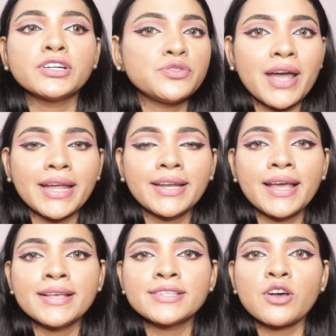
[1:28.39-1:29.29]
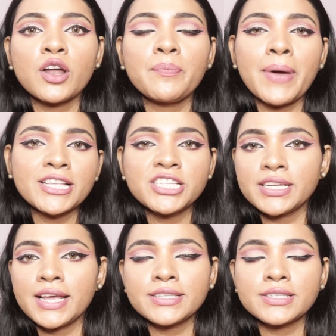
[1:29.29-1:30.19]
dryness or
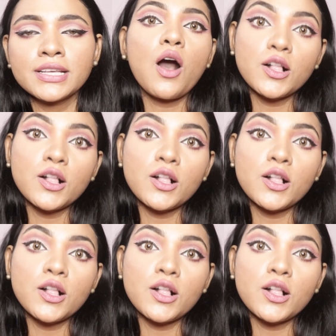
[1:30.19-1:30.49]
patchiness.